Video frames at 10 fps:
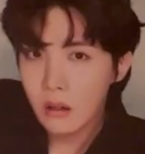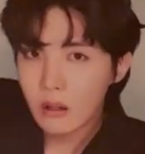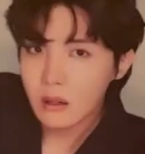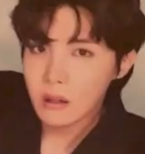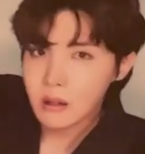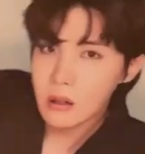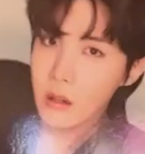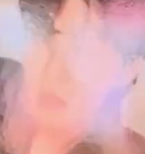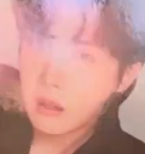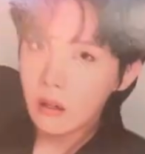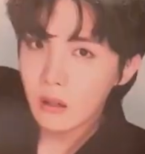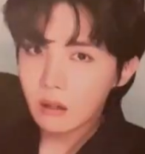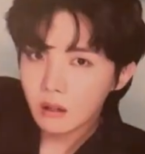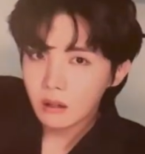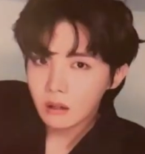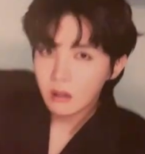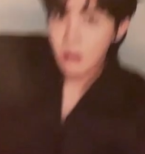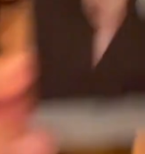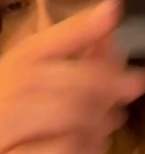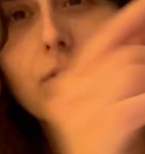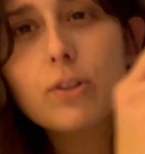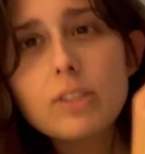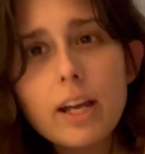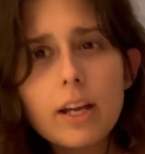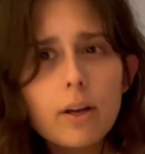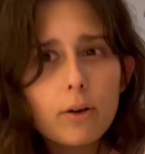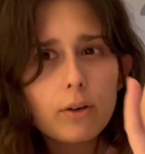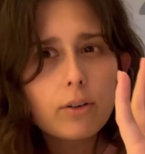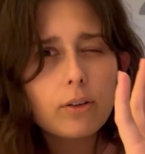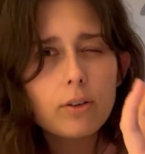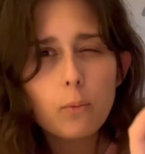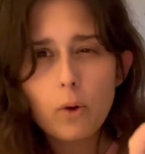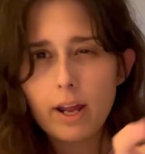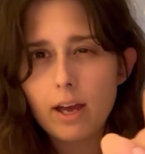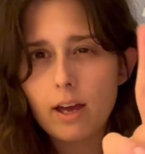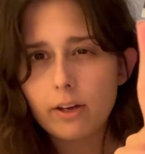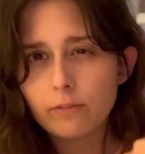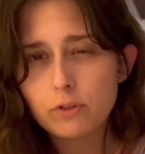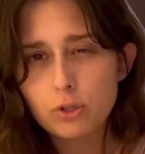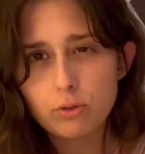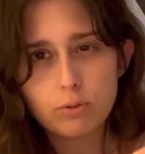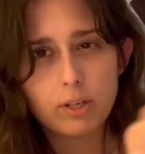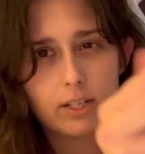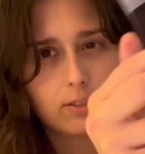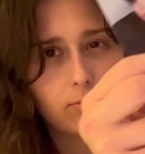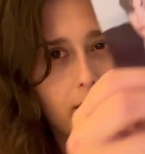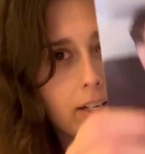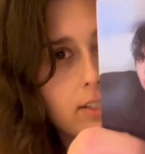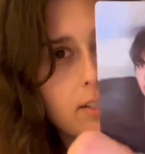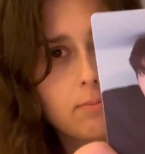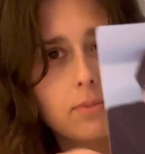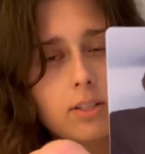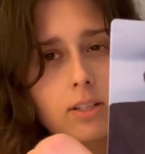So cute. I believe there's like 1 out of 2 and it's random.